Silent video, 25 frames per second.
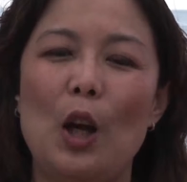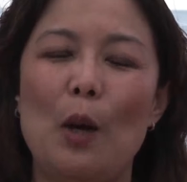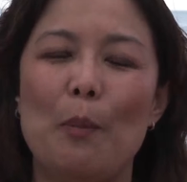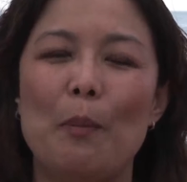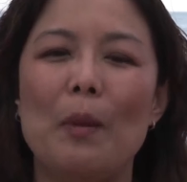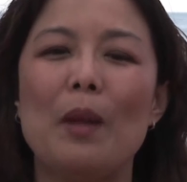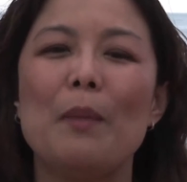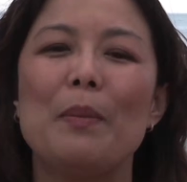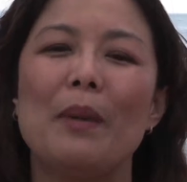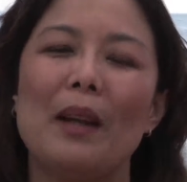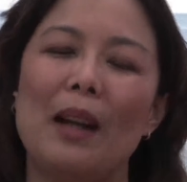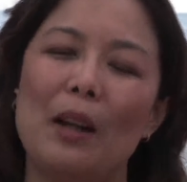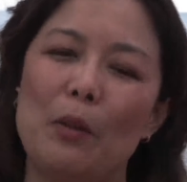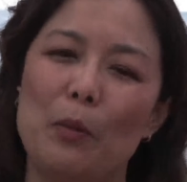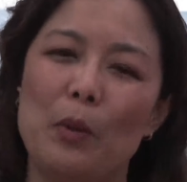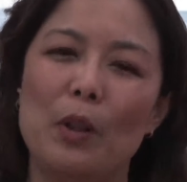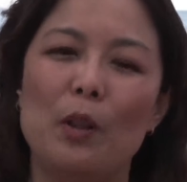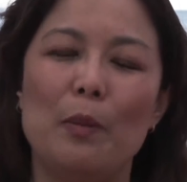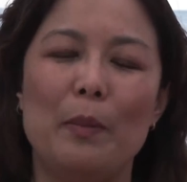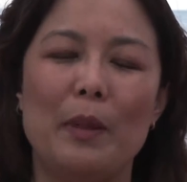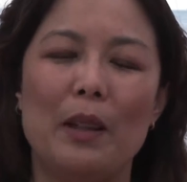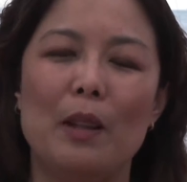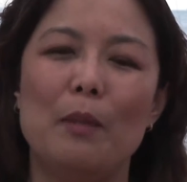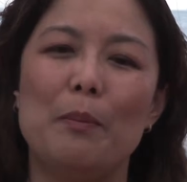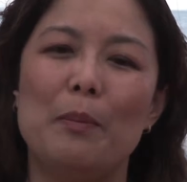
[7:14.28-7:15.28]
Maybe I
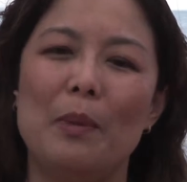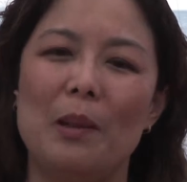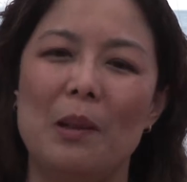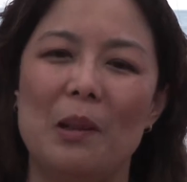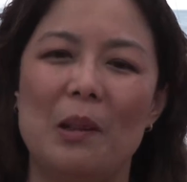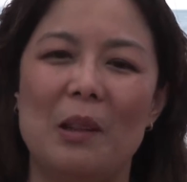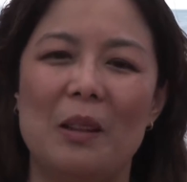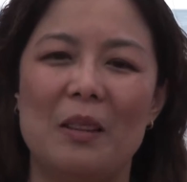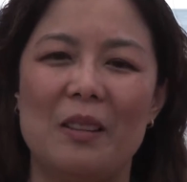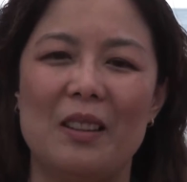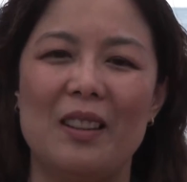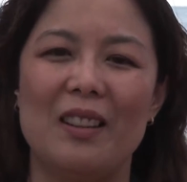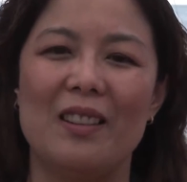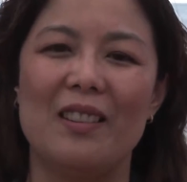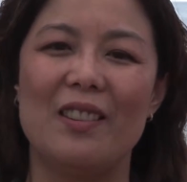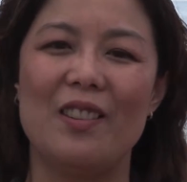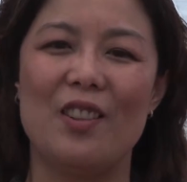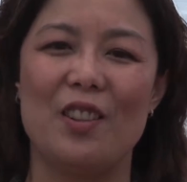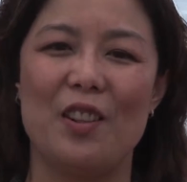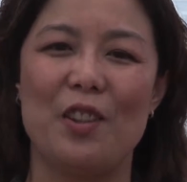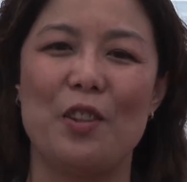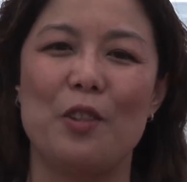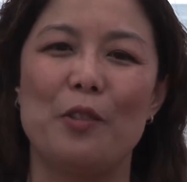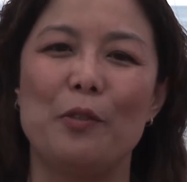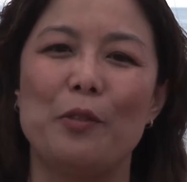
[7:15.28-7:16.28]
will be a bird,
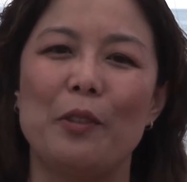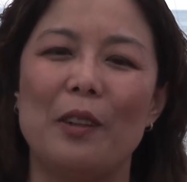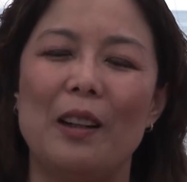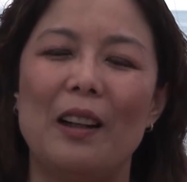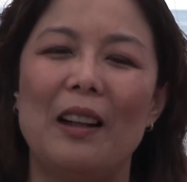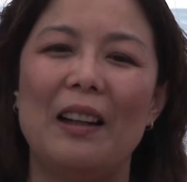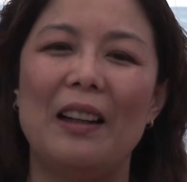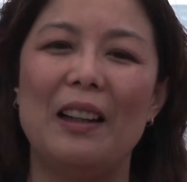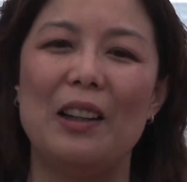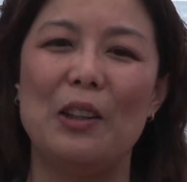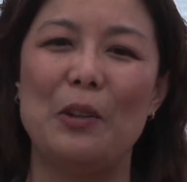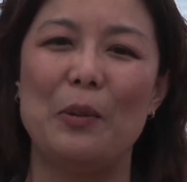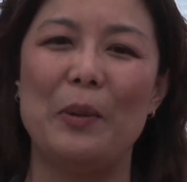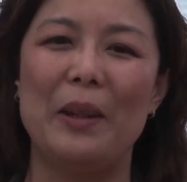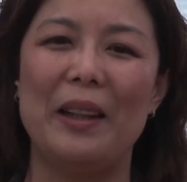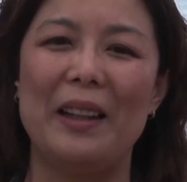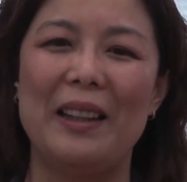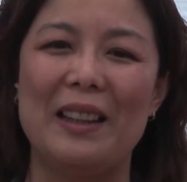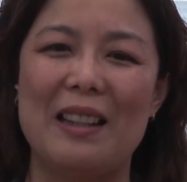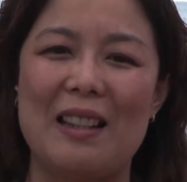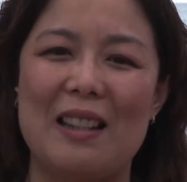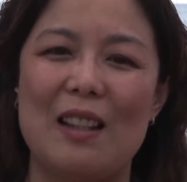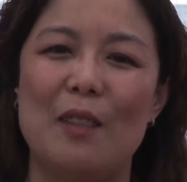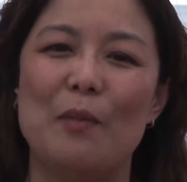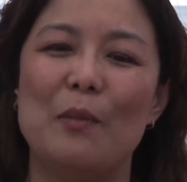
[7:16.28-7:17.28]
just to fly
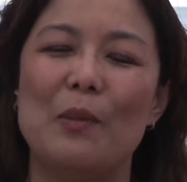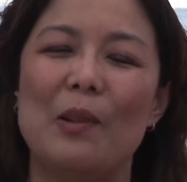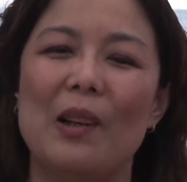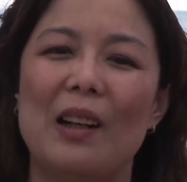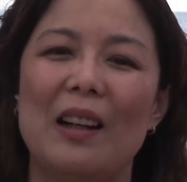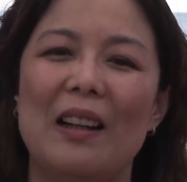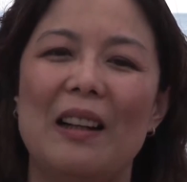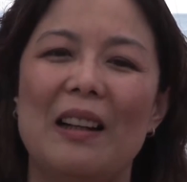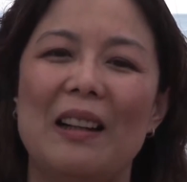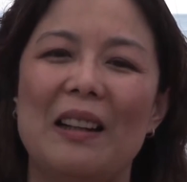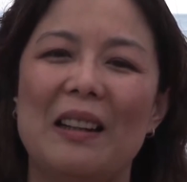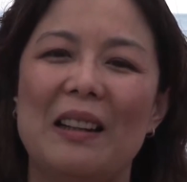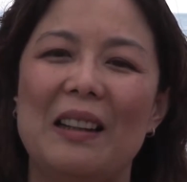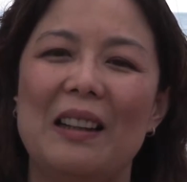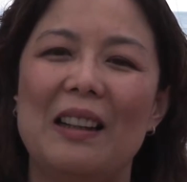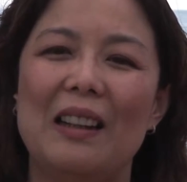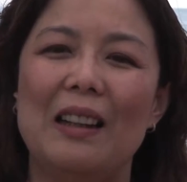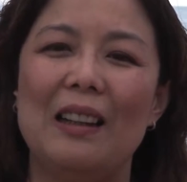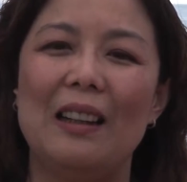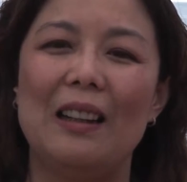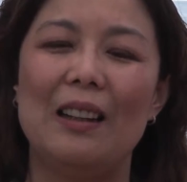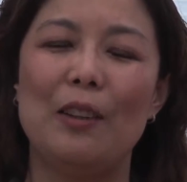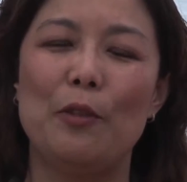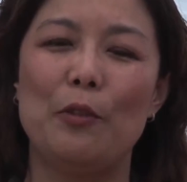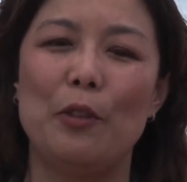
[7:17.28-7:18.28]
away somewhere
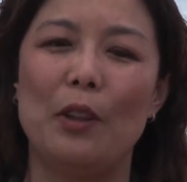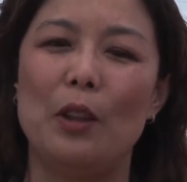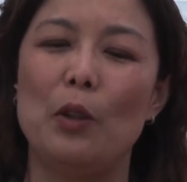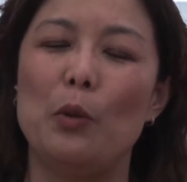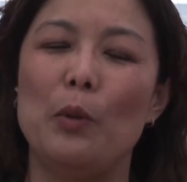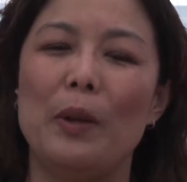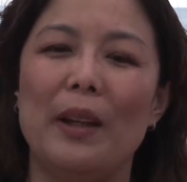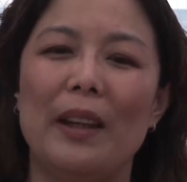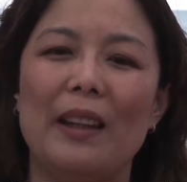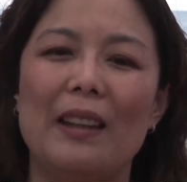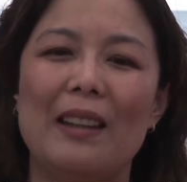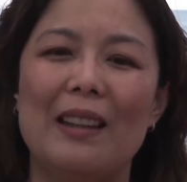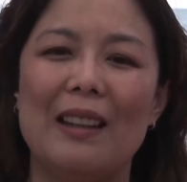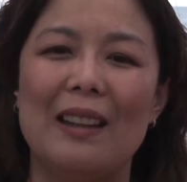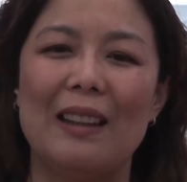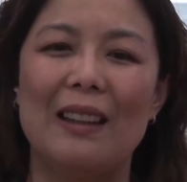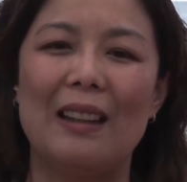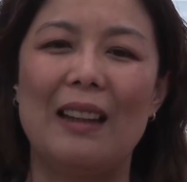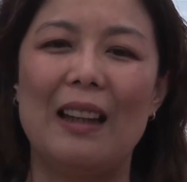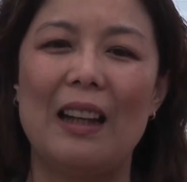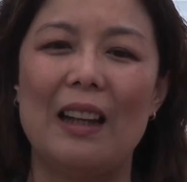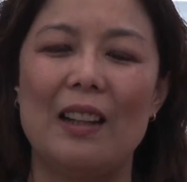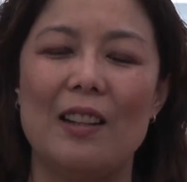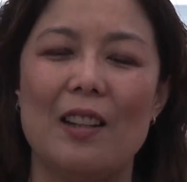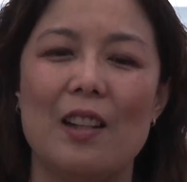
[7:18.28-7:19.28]
for a week
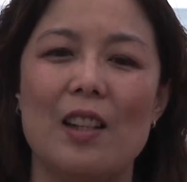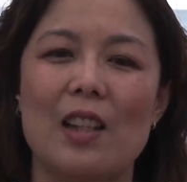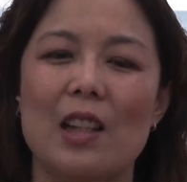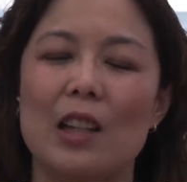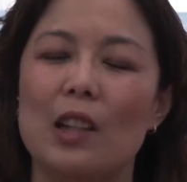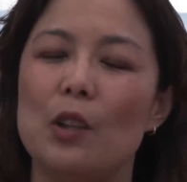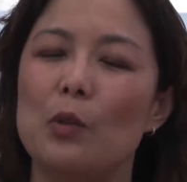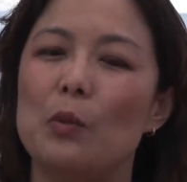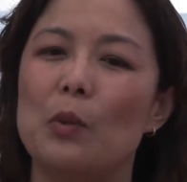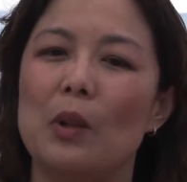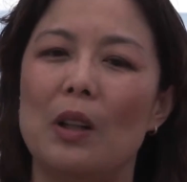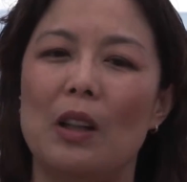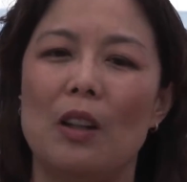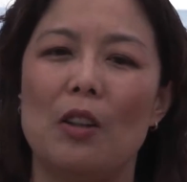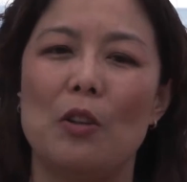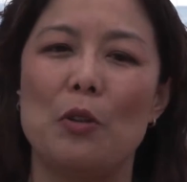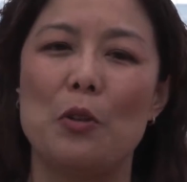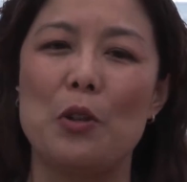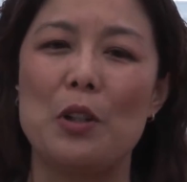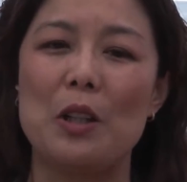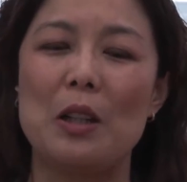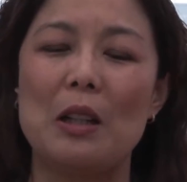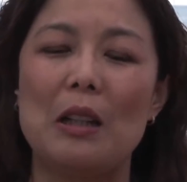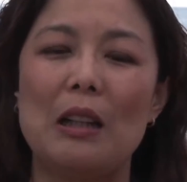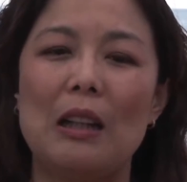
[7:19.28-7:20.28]
and see the
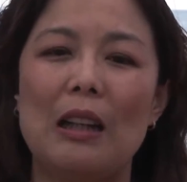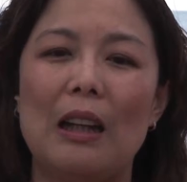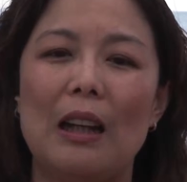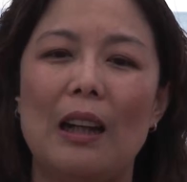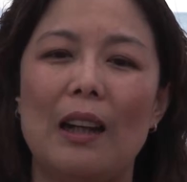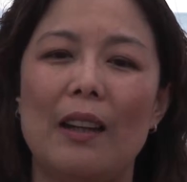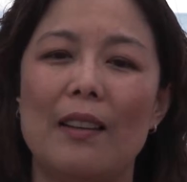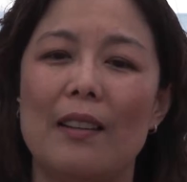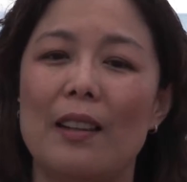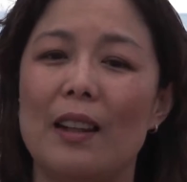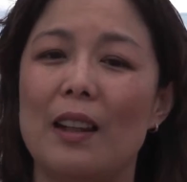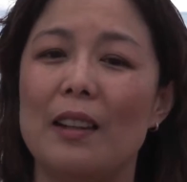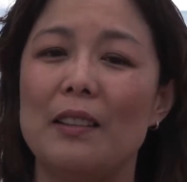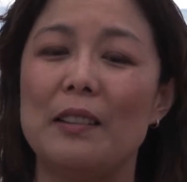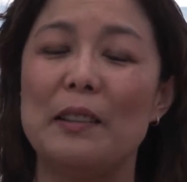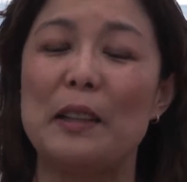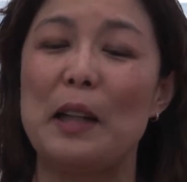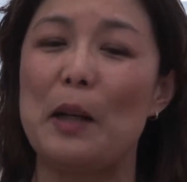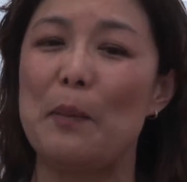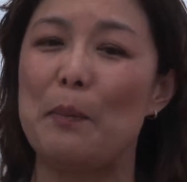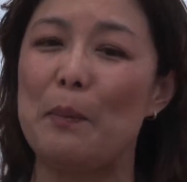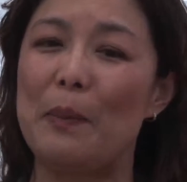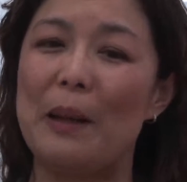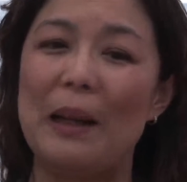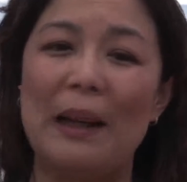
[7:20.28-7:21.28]
world and then
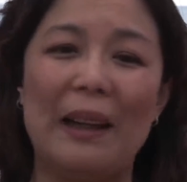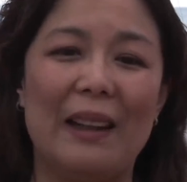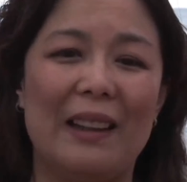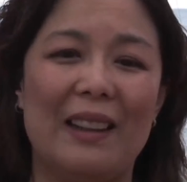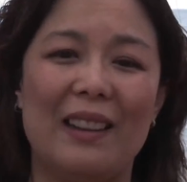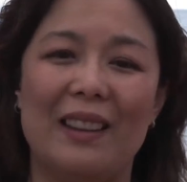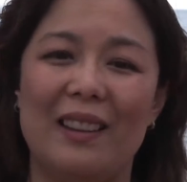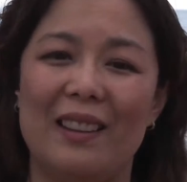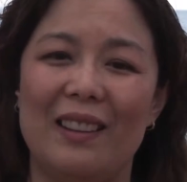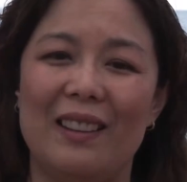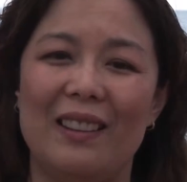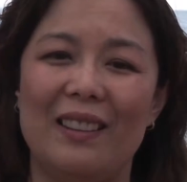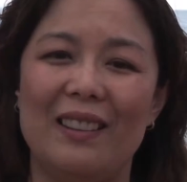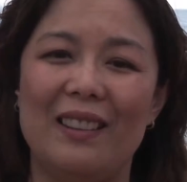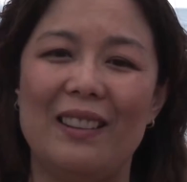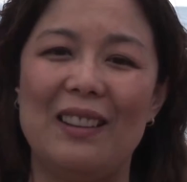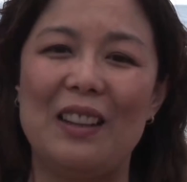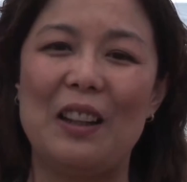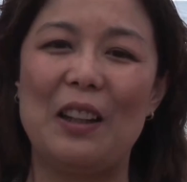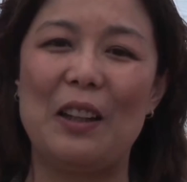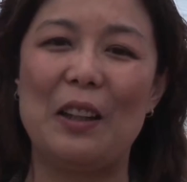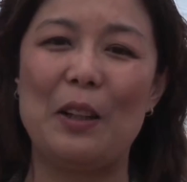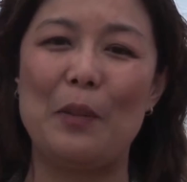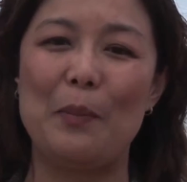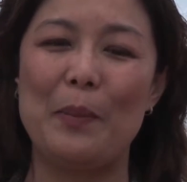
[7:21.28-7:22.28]
come back.
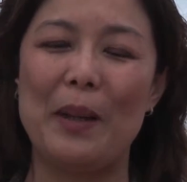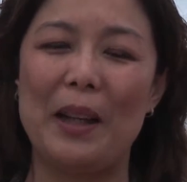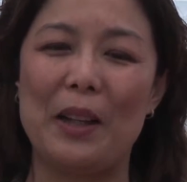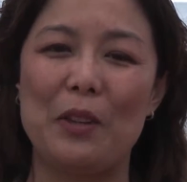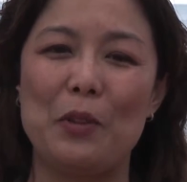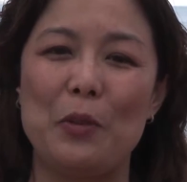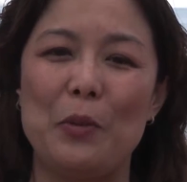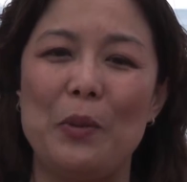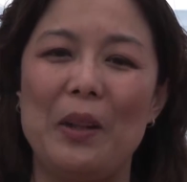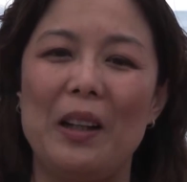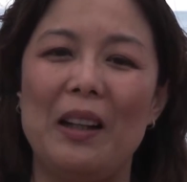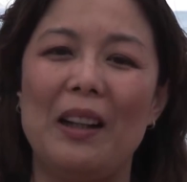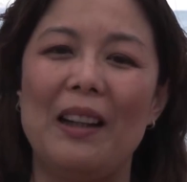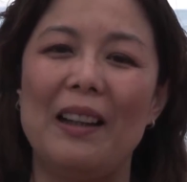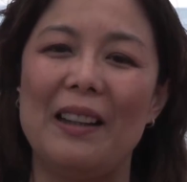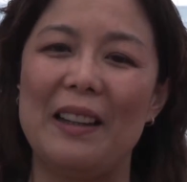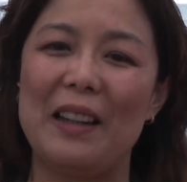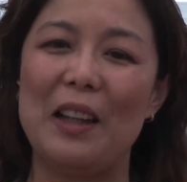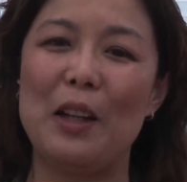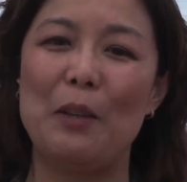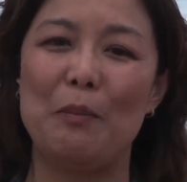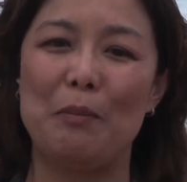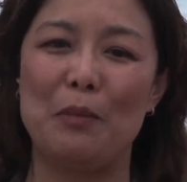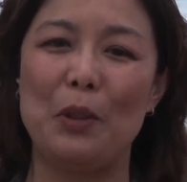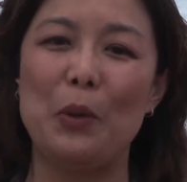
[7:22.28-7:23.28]
And back to where I
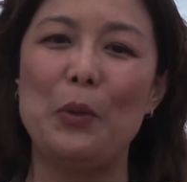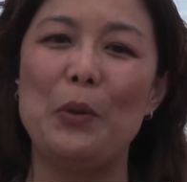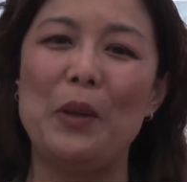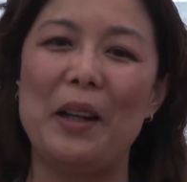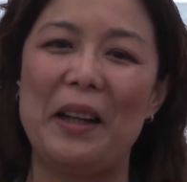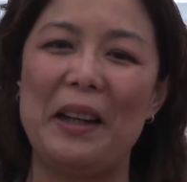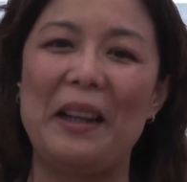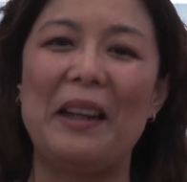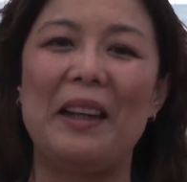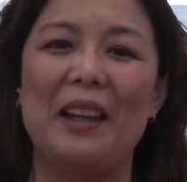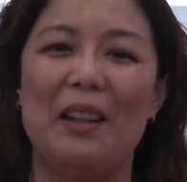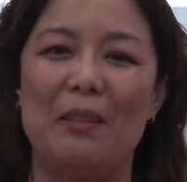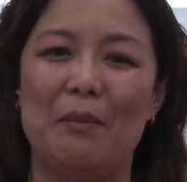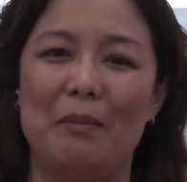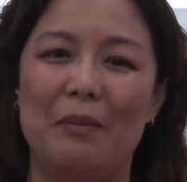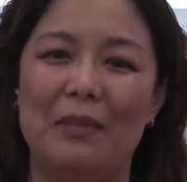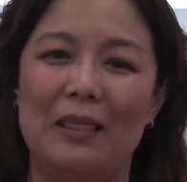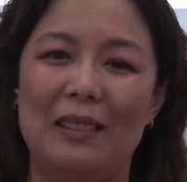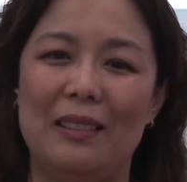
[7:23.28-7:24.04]
am, who I am.